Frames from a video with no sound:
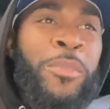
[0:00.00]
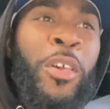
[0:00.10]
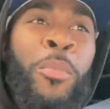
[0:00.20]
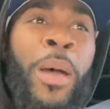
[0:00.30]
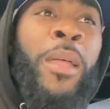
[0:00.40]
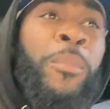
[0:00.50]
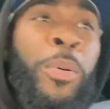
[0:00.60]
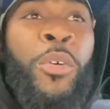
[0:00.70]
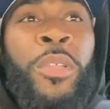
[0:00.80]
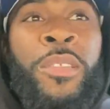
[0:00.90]
talking about a
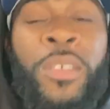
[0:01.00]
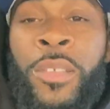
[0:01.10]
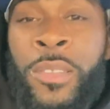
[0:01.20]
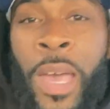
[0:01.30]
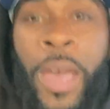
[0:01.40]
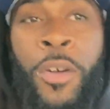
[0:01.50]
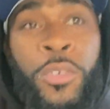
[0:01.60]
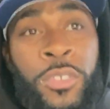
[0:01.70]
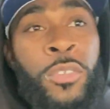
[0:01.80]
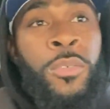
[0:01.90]
police in a
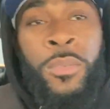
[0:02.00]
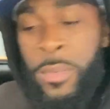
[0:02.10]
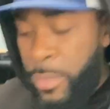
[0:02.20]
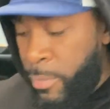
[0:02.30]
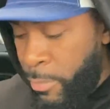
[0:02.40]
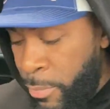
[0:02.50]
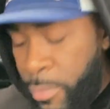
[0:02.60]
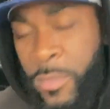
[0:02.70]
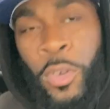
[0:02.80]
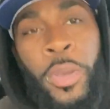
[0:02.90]
Tahoe too.
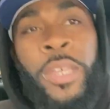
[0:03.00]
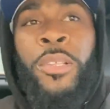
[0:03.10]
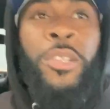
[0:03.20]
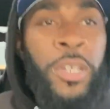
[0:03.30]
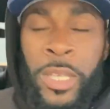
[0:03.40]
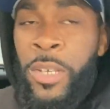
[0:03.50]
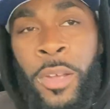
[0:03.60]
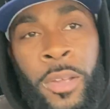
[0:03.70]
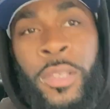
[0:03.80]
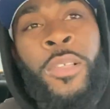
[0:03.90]
So he could look in
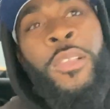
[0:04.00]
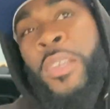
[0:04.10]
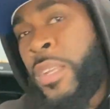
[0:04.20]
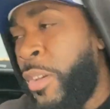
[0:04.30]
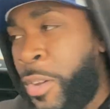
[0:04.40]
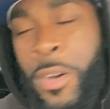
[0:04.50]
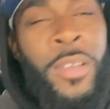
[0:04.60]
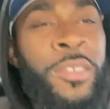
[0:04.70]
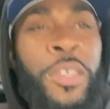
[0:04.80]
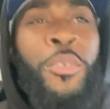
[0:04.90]
there, look in the car
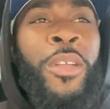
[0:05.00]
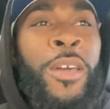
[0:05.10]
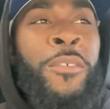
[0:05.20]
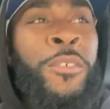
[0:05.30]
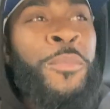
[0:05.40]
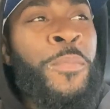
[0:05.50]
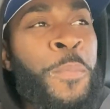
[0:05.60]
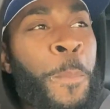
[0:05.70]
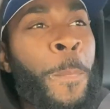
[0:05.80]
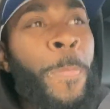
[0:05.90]
and see whatever.
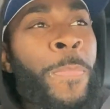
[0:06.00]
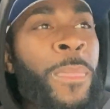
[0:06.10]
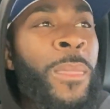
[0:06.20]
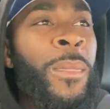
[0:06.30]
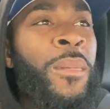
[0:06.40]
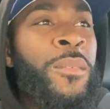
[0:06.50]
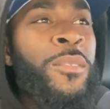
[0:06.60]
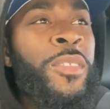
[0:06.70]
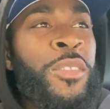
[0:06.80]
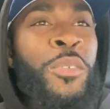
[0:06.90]

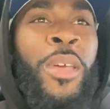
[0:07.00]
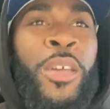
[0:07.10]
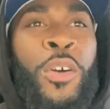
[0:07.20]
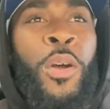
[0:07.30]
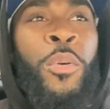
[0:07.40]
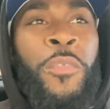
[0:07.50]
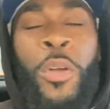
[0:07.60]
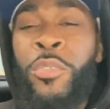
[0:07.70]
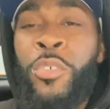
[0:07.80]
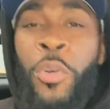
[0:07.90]
She threw that car in
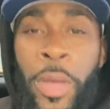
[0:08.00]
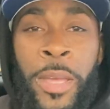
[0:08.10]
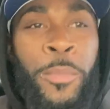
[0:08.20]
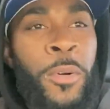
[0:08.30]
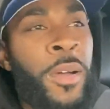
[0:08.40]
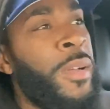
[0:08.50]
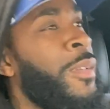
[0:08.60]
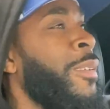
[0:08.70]
reverse quick, boy.